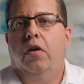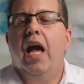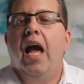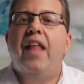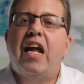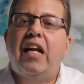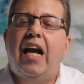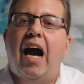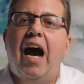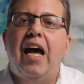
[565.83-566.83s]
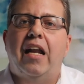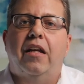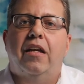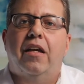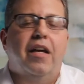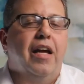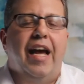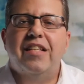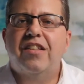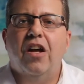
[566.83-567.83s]
And then God
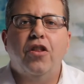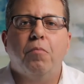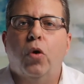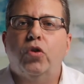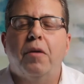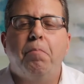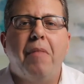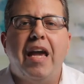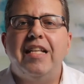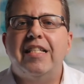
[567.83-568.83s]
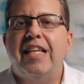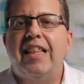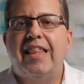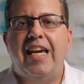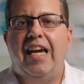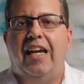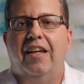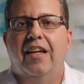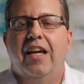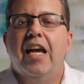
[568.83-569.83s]
has done the most amazing thing.
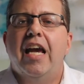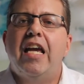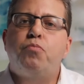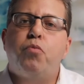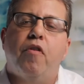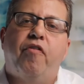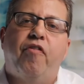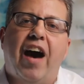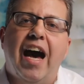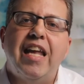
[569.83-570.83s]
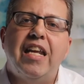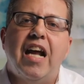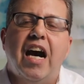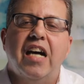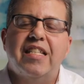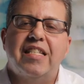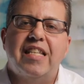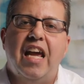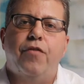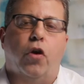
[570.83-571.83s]
He's provided a
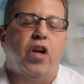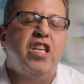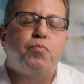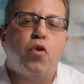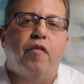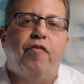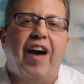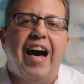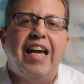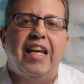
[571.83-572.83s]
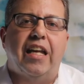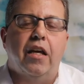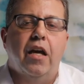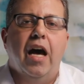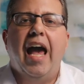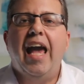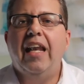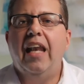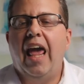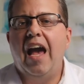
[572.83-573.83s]
Savior. He's provided a
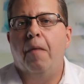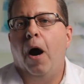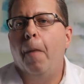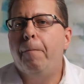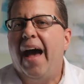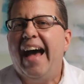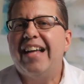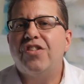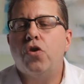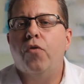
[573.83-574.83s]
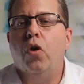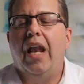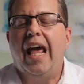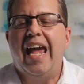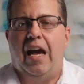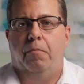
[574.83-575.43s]
Lamb, a Passover Lamb,